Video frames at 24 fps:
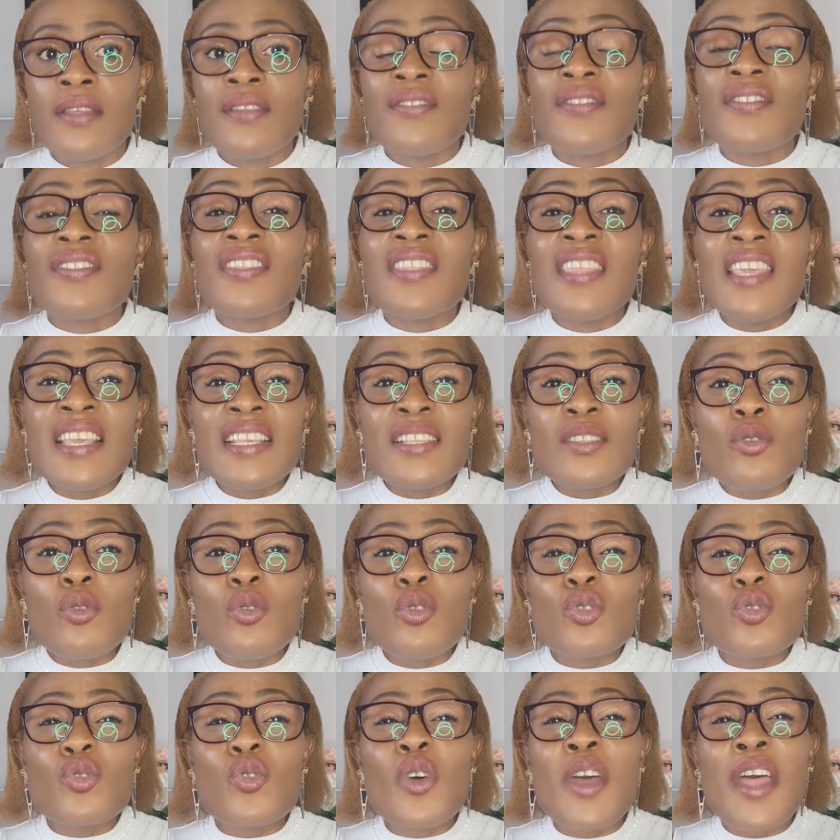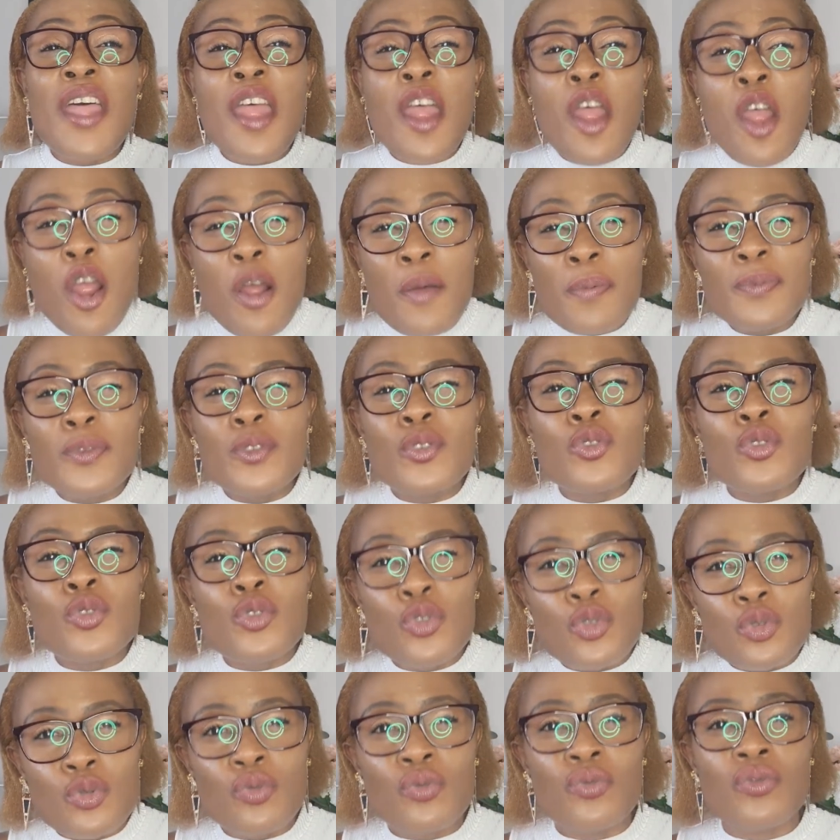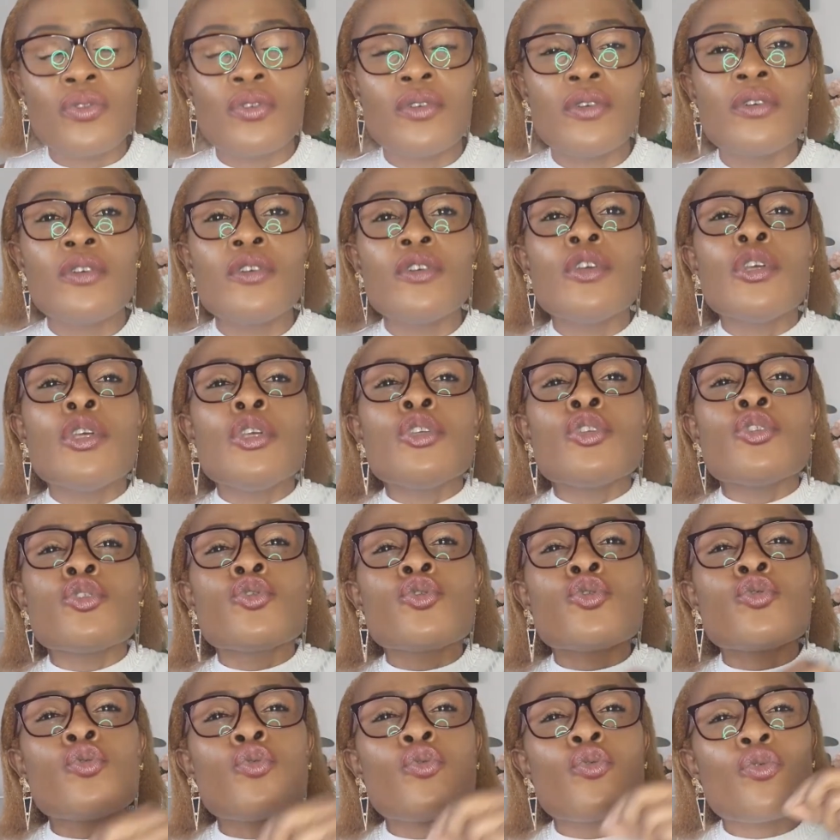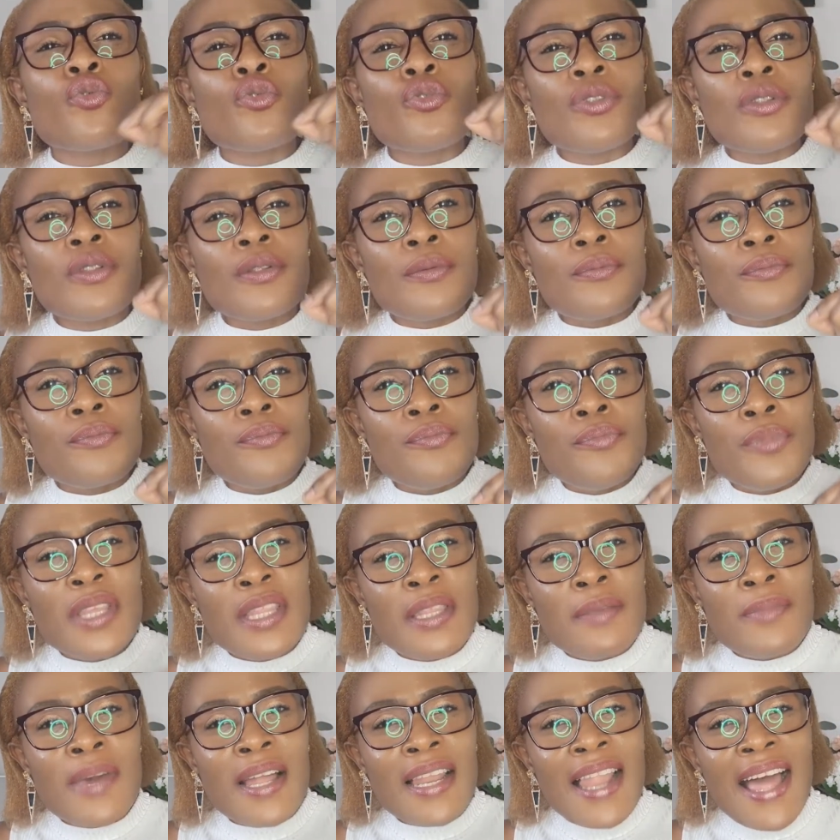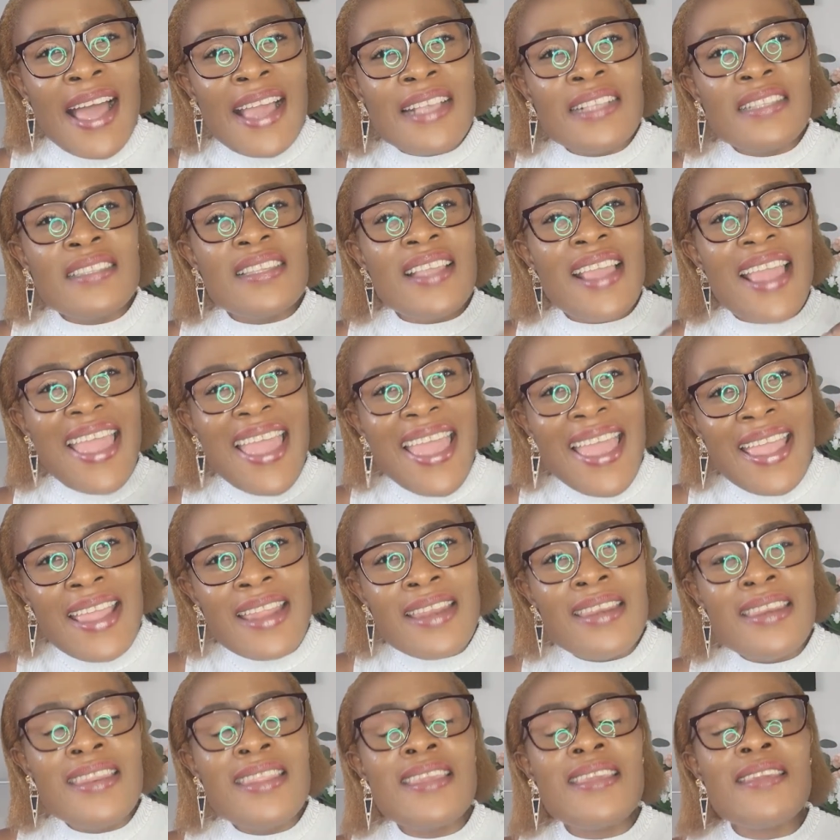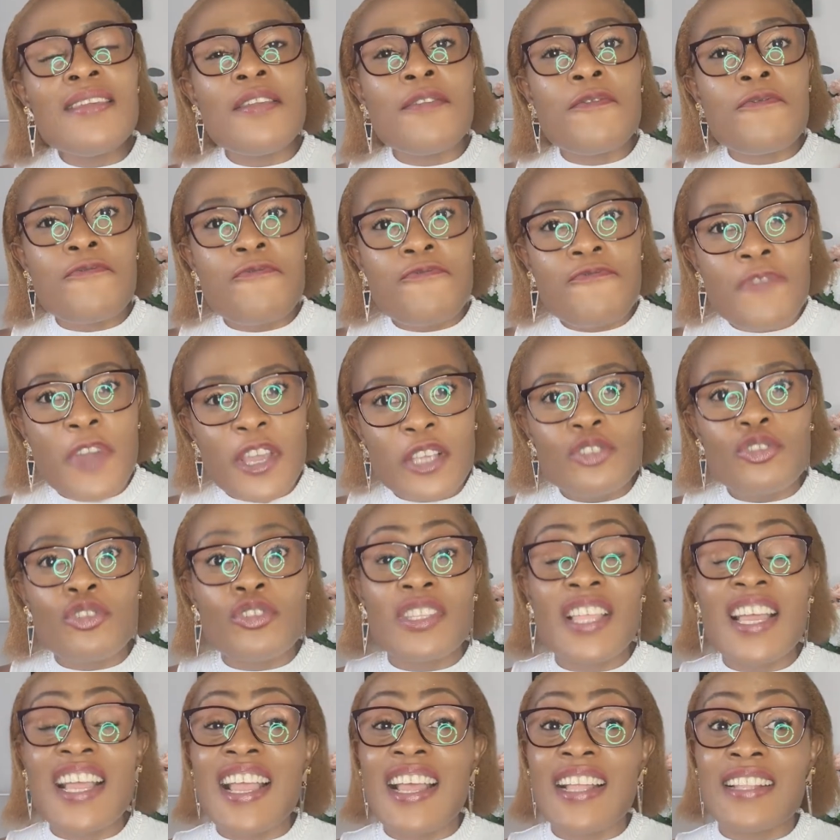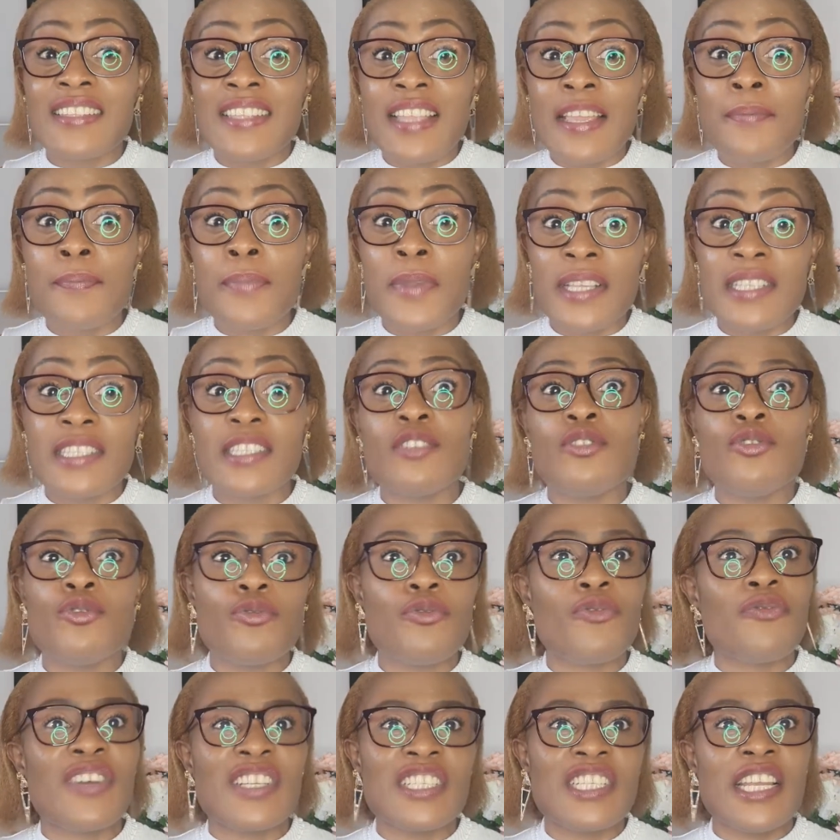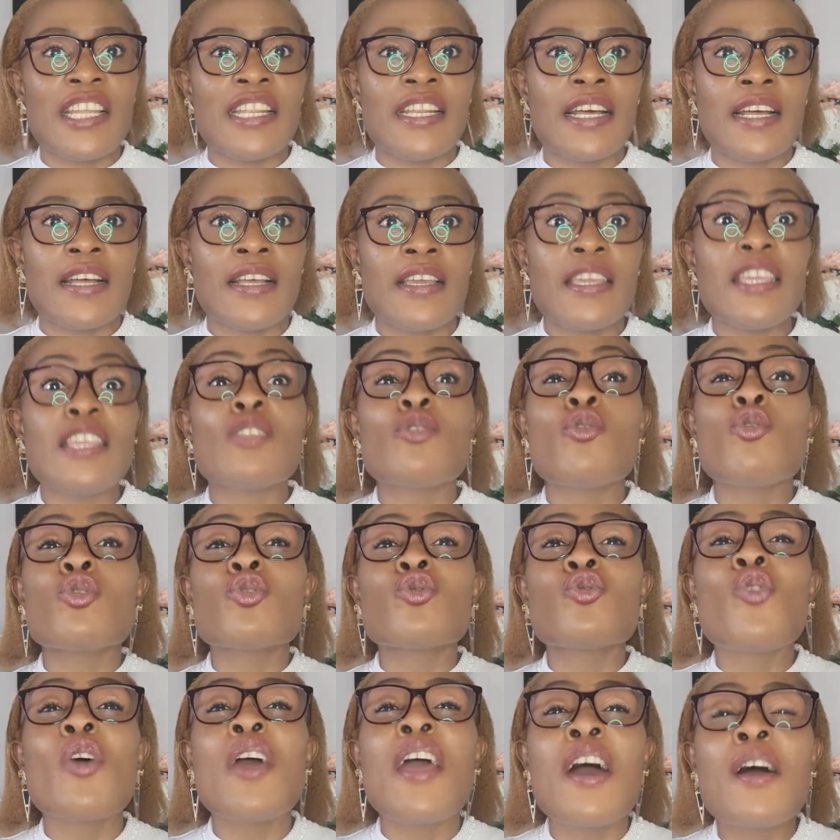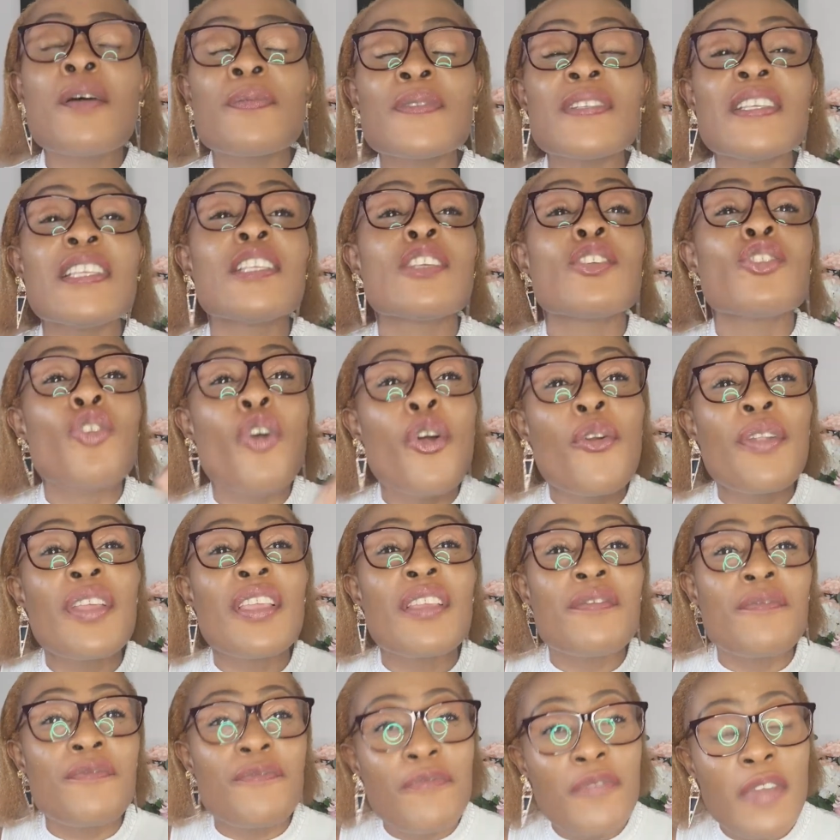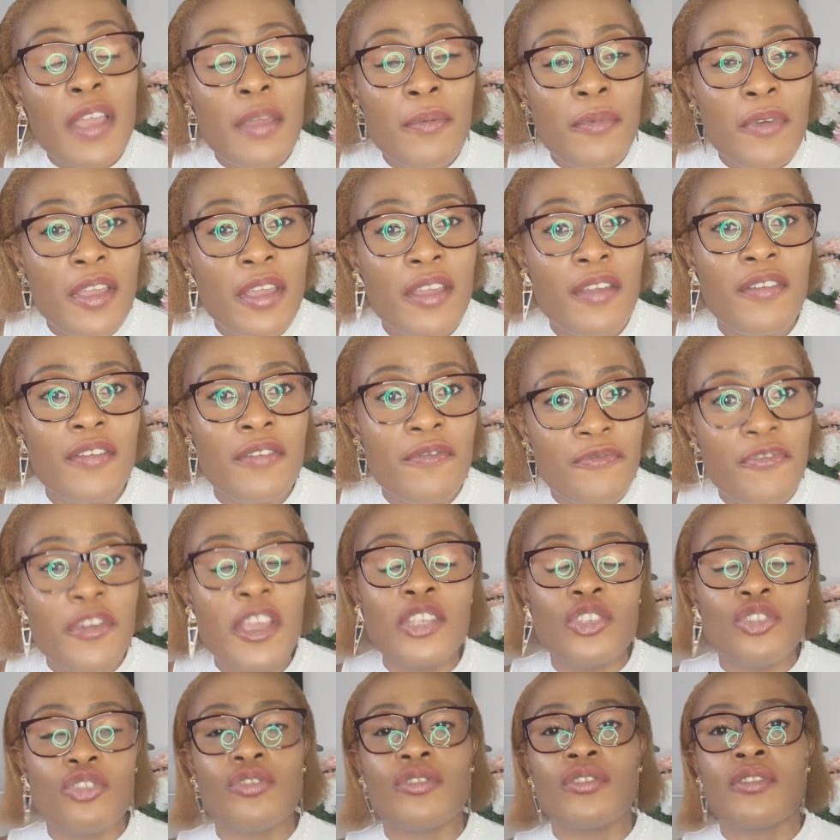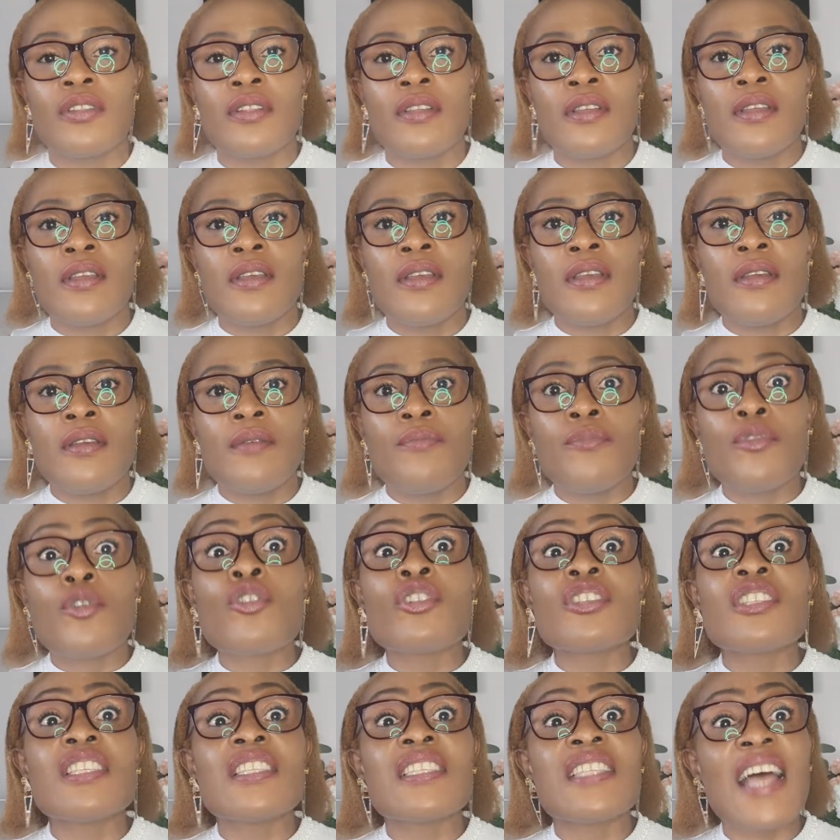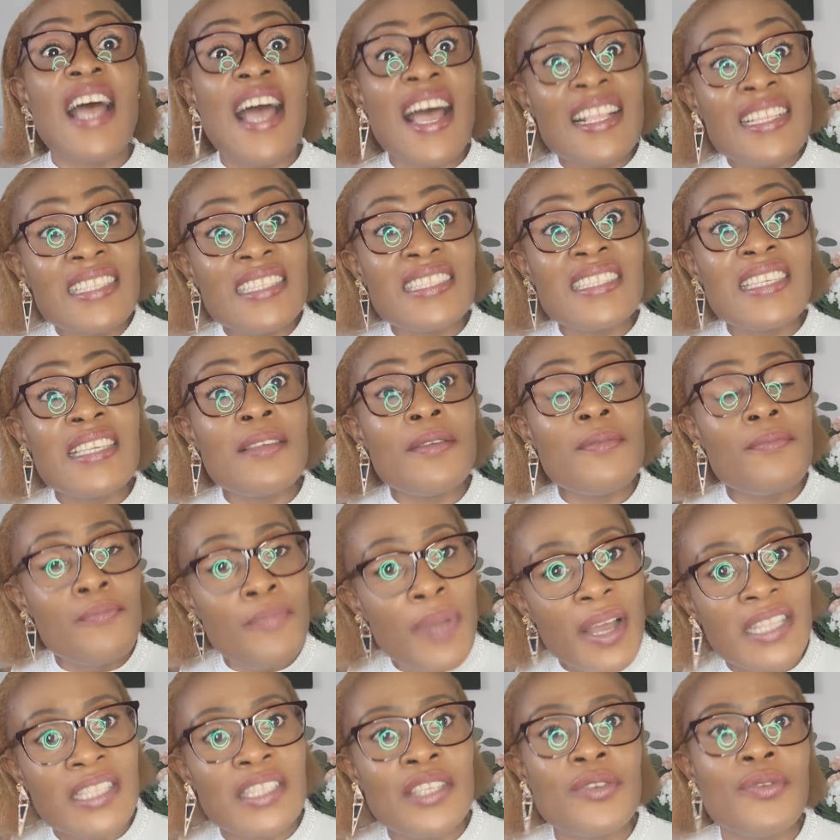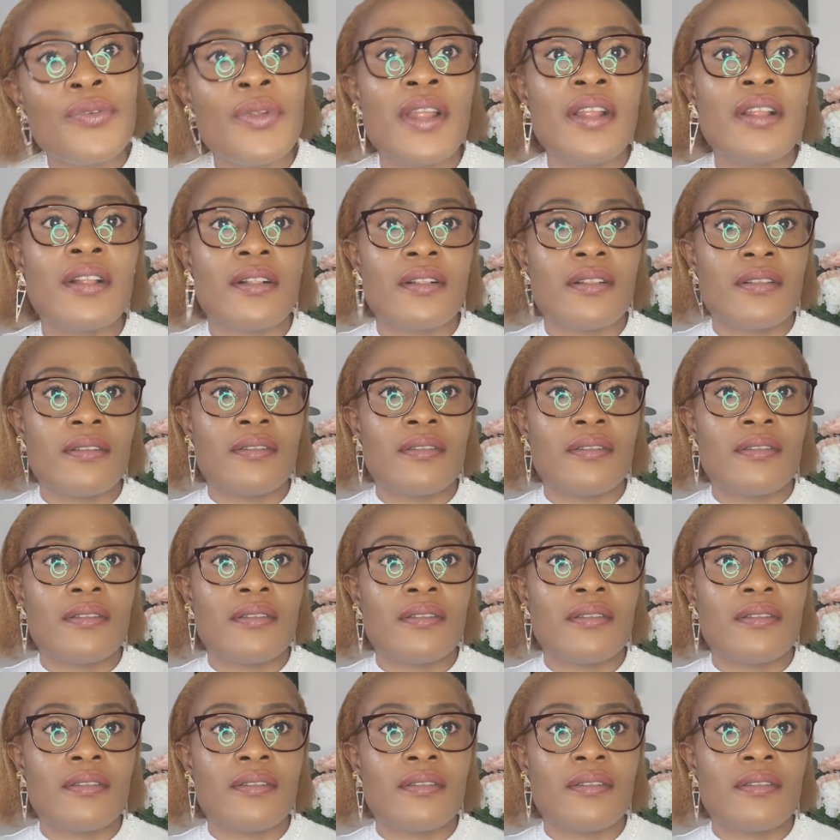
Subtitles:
This also helps you to minimize any infection that can take place in your vagina. It also helps in curing infection, because it's antibacterial.